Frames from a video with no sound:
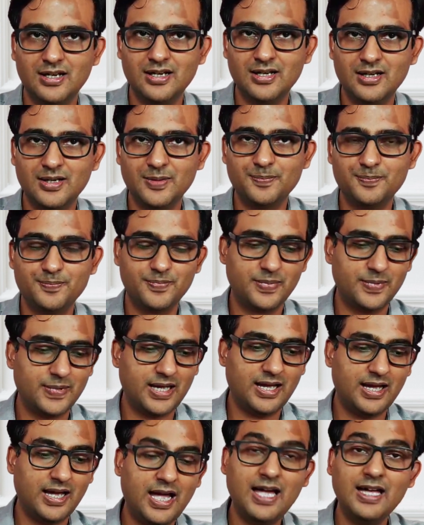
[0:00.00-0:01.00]
Uh,
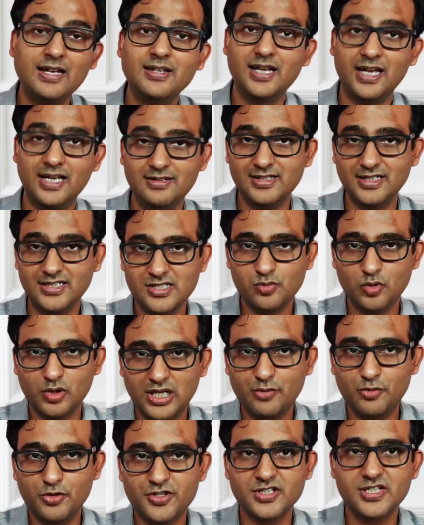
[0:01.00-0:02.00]
And, and that is what
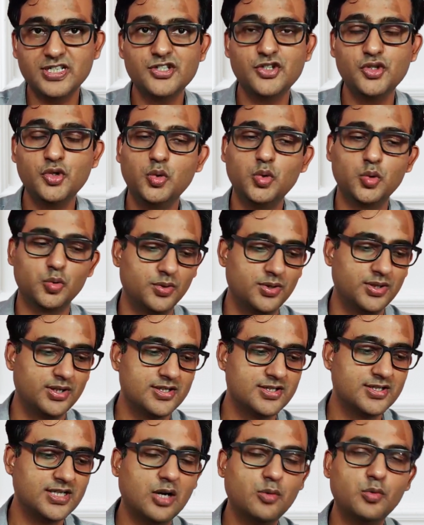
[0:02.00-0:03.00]
I would suggest you to
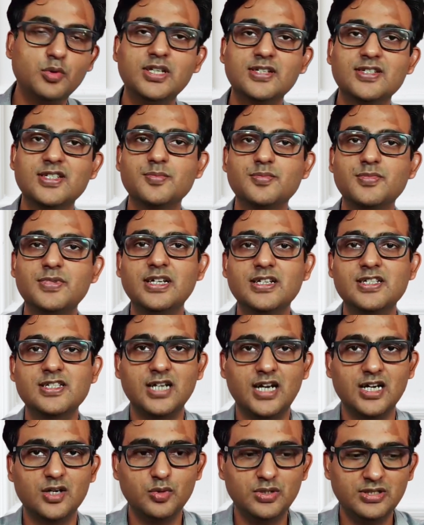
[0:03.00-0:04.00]
start with the subject,
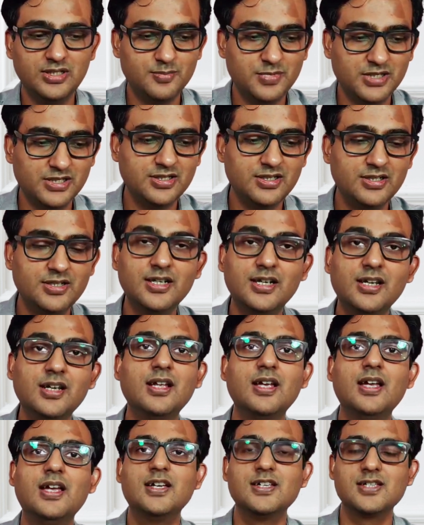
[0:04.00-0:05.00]
start with the
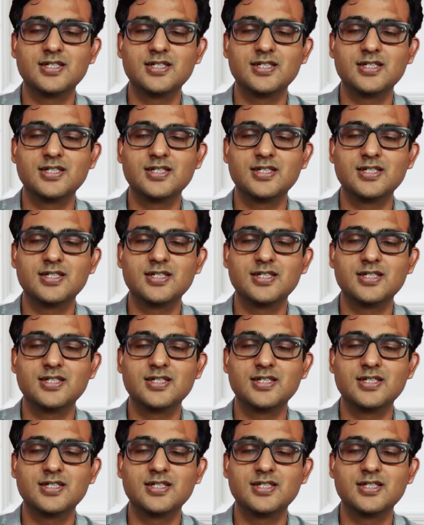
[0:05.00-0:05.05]
material,